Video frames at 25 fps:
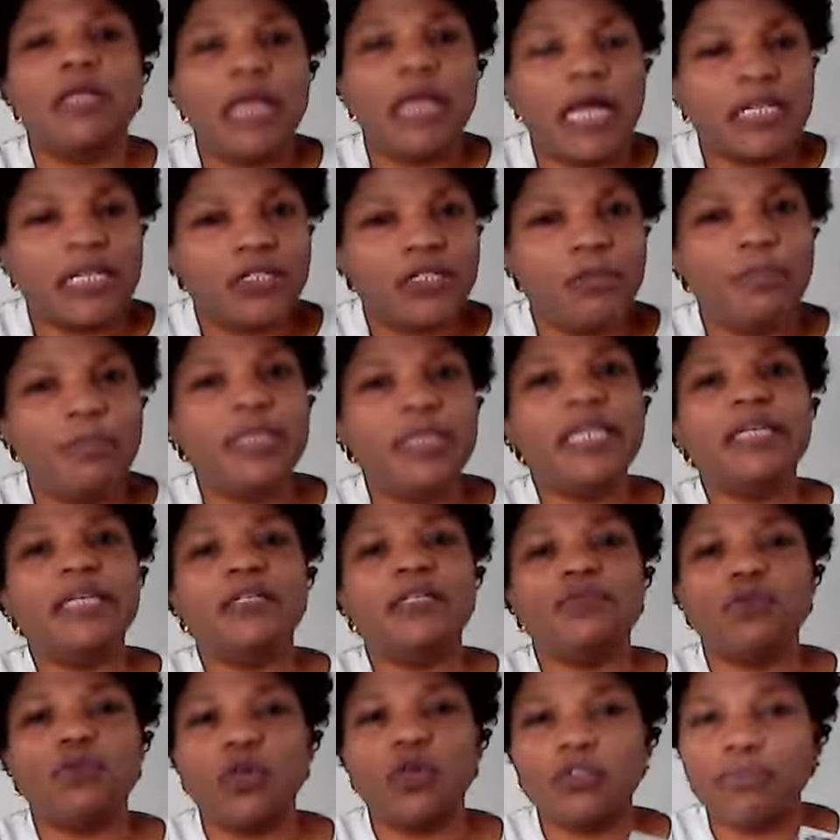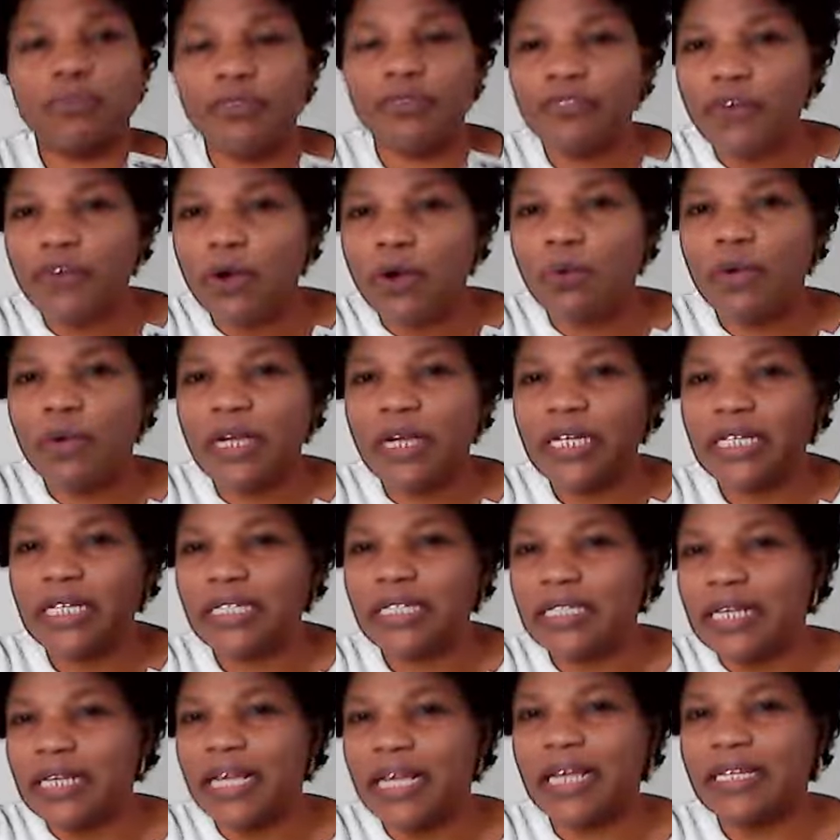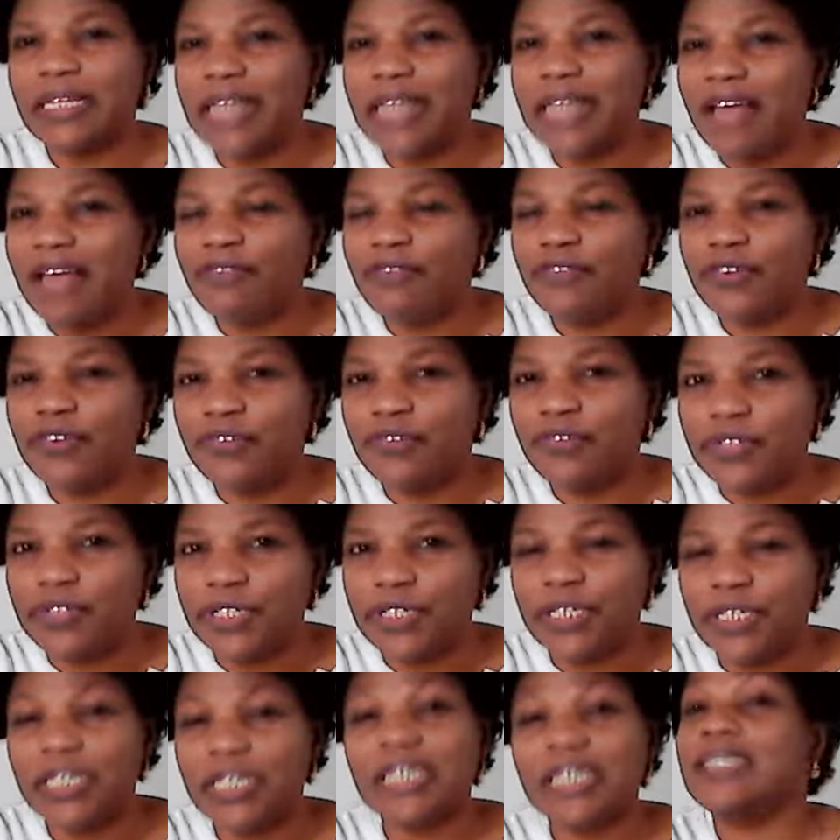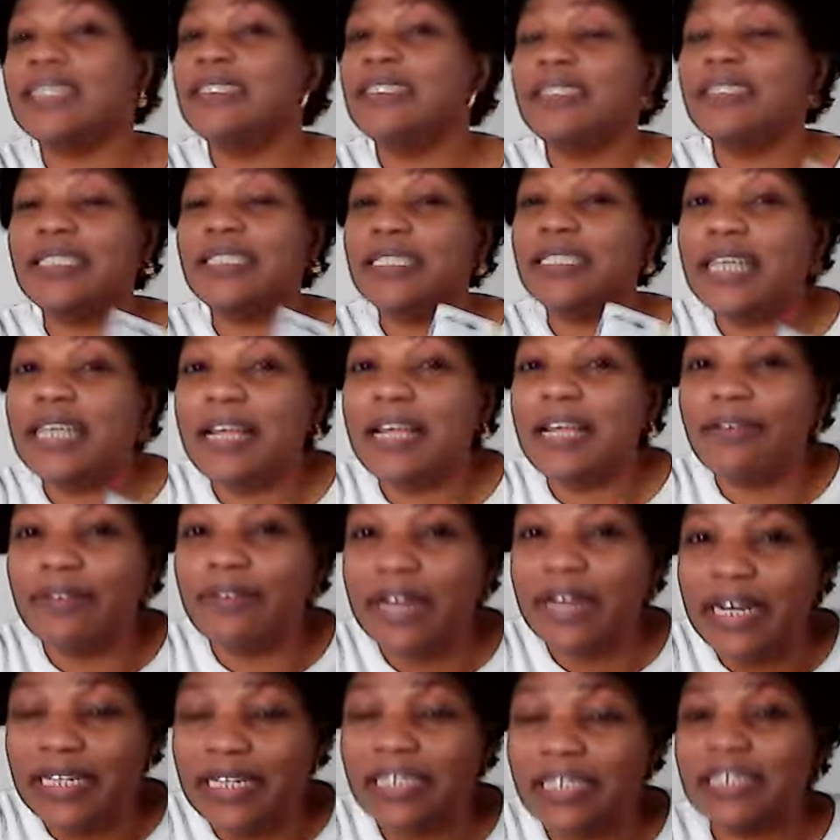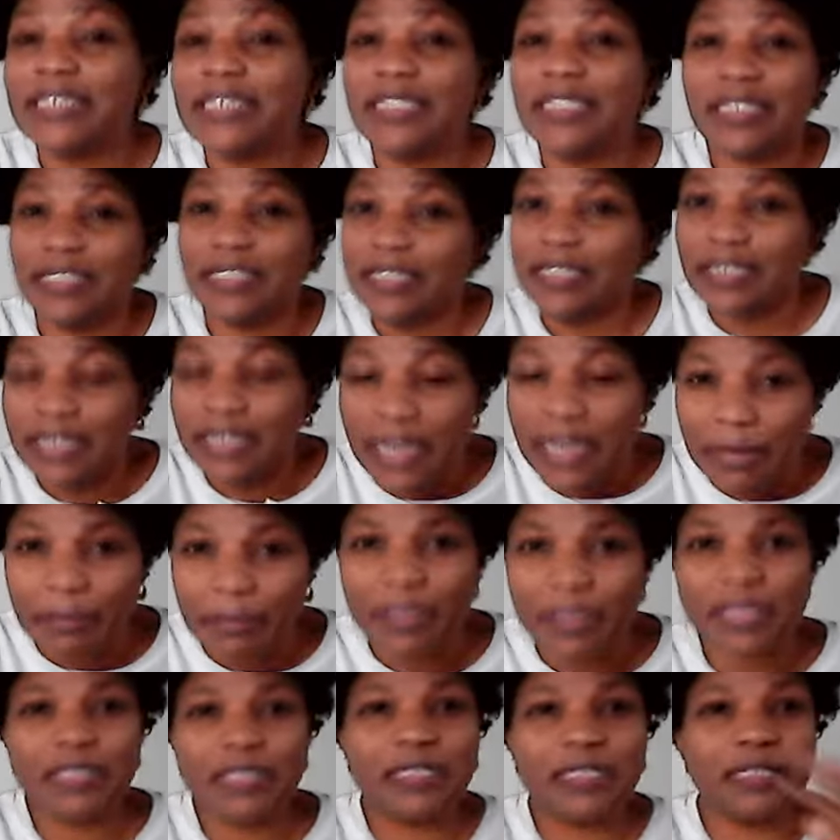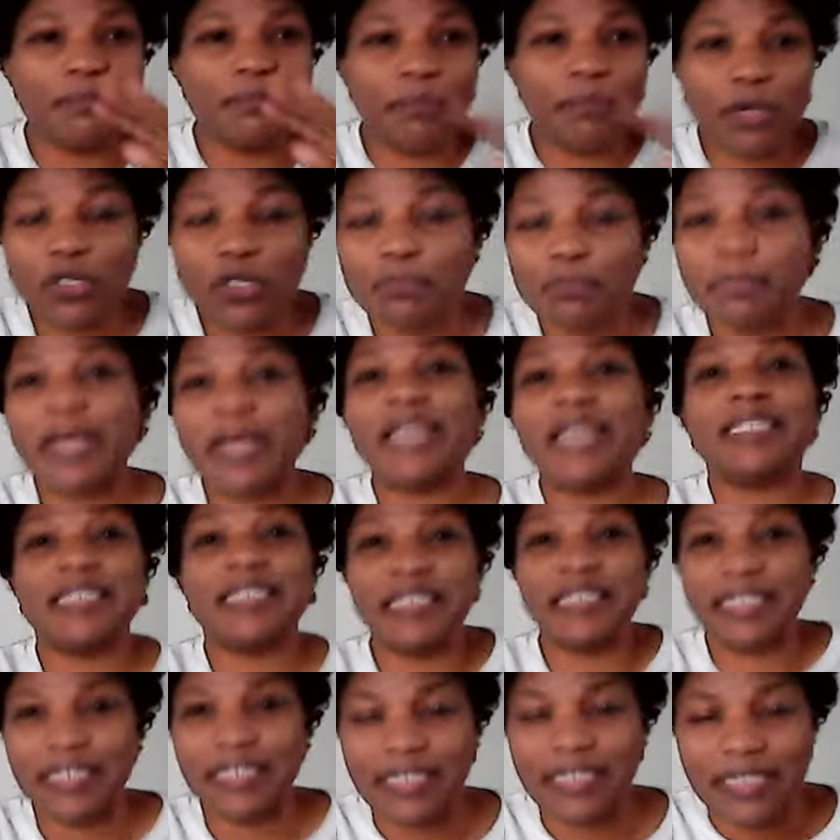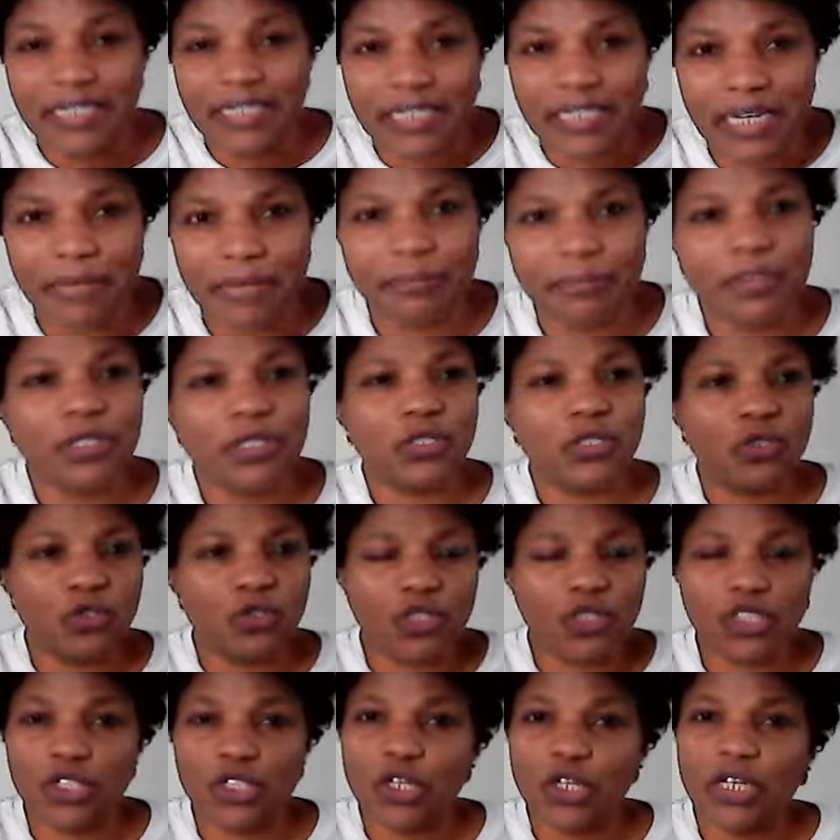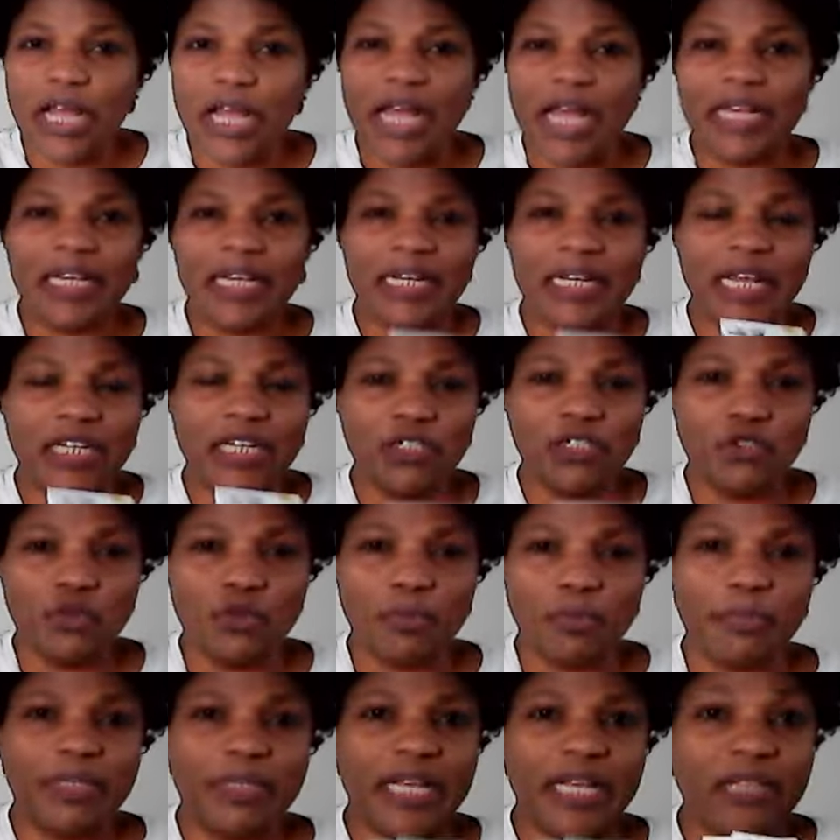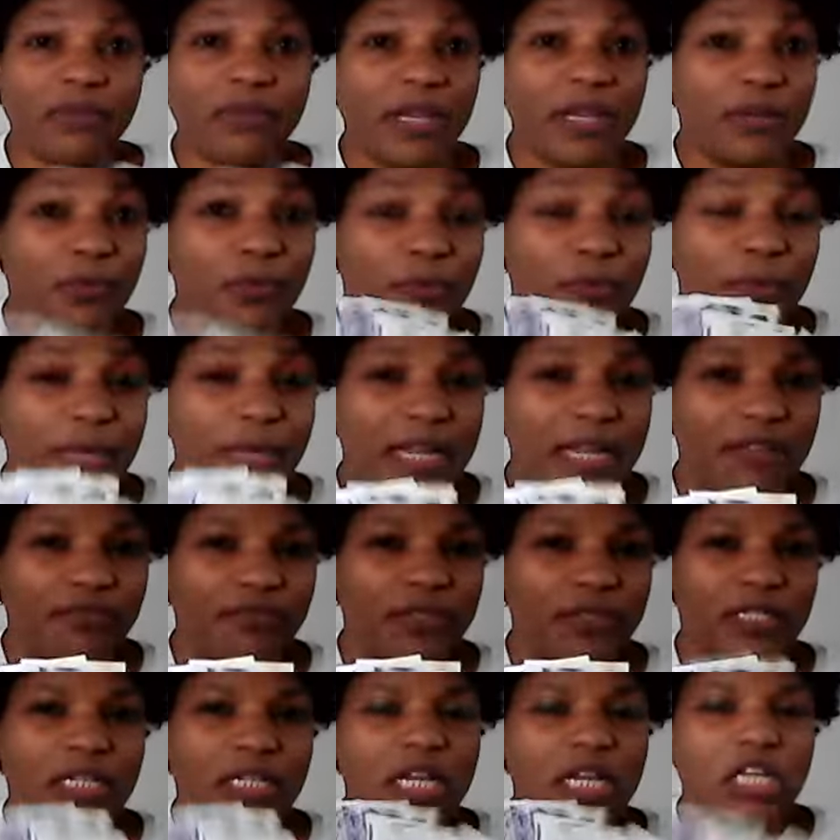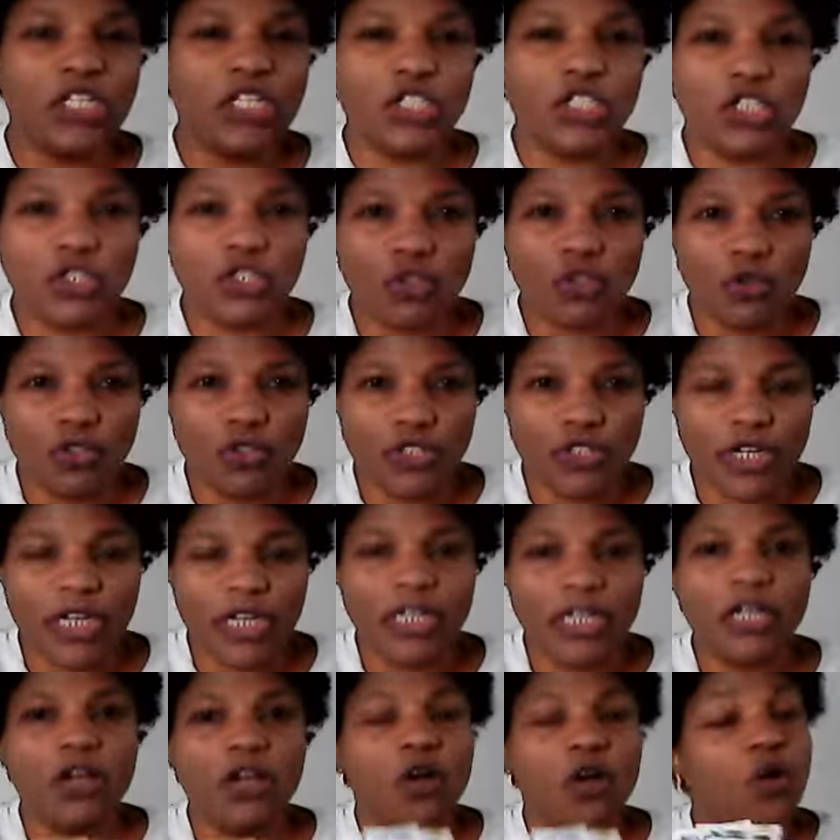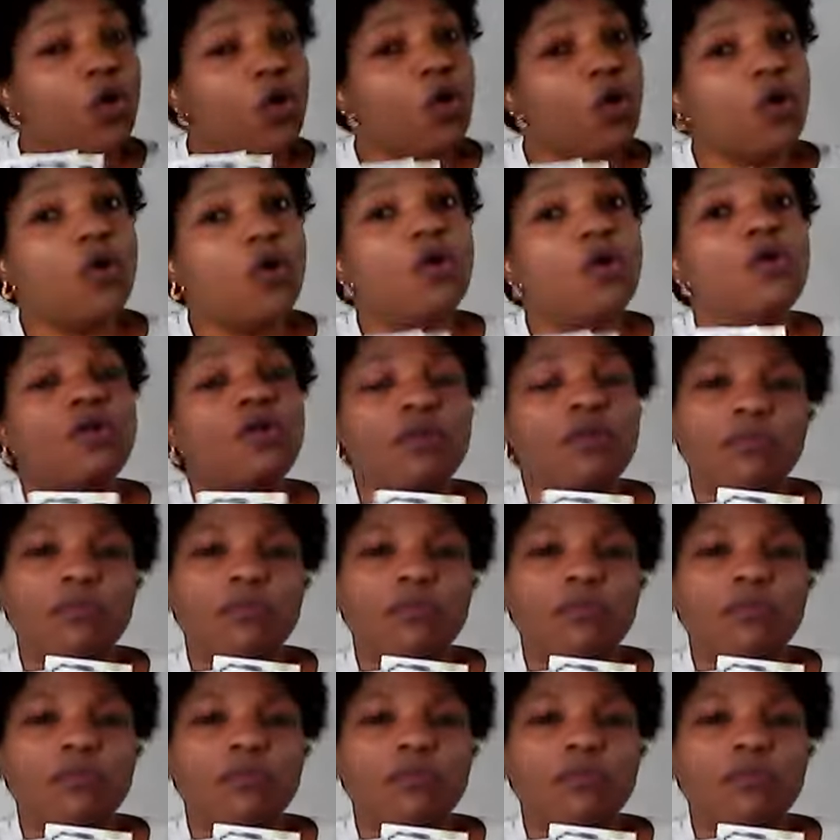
assuming it was before when it's 950, the same rent is the same, the bus pass is the same, so they just added 92p. That's why you left the 600 or